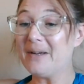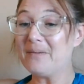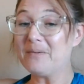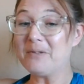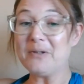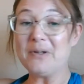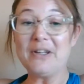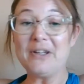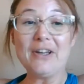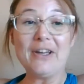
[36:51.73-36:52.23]
I'm
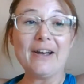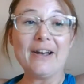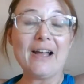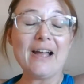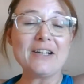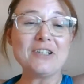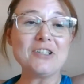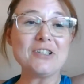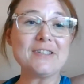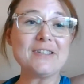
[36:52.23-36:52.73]
doing good.
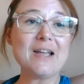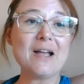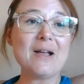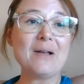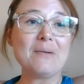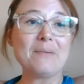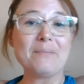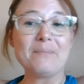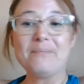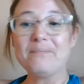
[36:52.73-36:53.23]
I just
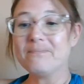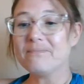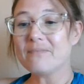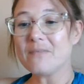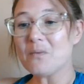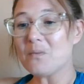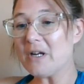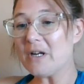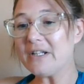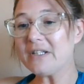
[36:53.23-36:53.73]

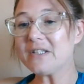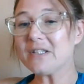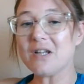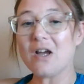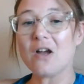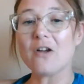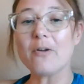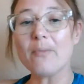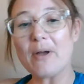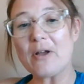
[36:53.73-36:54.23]
wanted to
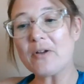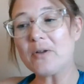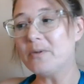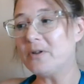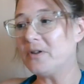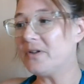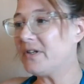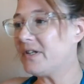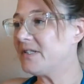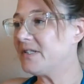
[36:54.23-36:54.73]
talk about
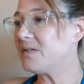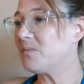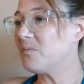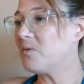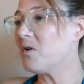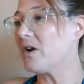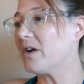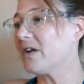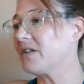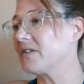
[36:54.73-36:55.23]
community
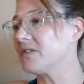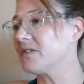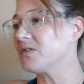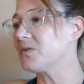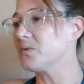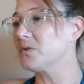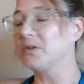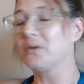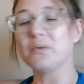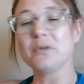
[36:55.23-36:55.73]
support because
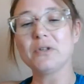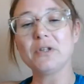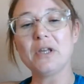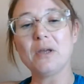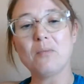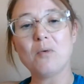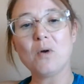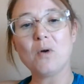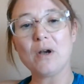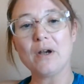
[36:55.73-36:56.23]
it's really, really
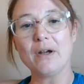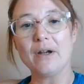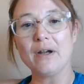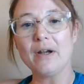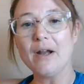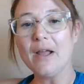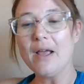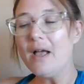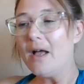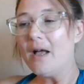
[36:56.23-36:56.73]
important.